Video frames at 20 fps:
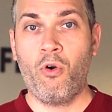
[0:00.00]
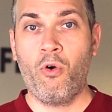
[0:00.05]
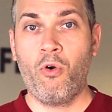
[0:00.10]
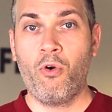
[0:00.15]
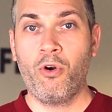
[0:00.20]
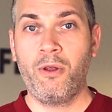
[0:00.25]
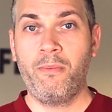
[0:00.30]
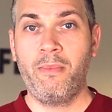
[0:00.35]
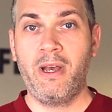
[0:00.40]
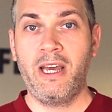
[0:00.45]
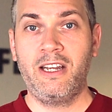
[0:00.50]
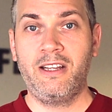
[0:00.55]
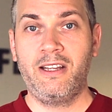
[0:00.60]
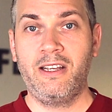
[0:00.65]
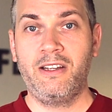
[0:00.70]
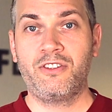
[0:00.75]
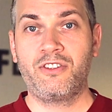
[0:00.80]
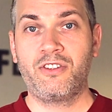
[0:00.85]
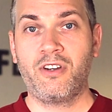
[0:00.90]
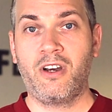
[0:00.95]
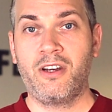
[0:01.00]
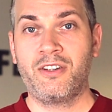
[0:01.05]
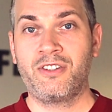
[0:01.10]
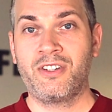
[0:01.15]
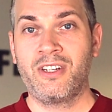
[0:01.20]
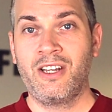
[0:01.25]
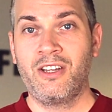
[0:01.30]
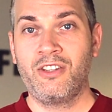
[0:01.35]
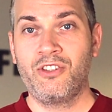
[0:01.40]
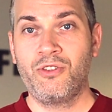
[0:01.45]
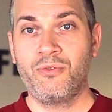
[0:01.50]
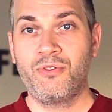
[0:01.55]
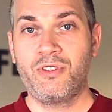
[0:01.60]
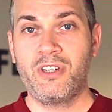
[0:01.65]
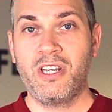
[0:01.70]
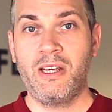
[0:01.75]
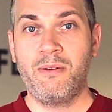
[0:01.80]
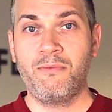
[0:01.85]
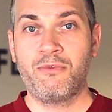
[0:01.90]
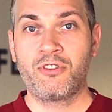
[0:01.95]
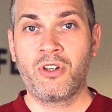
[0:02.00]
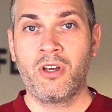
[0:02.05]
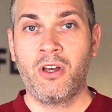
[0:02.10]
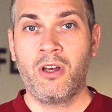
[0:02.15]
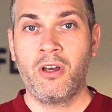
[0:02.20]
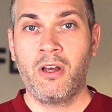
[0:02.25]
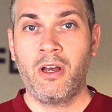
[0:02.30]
automated insights to teams,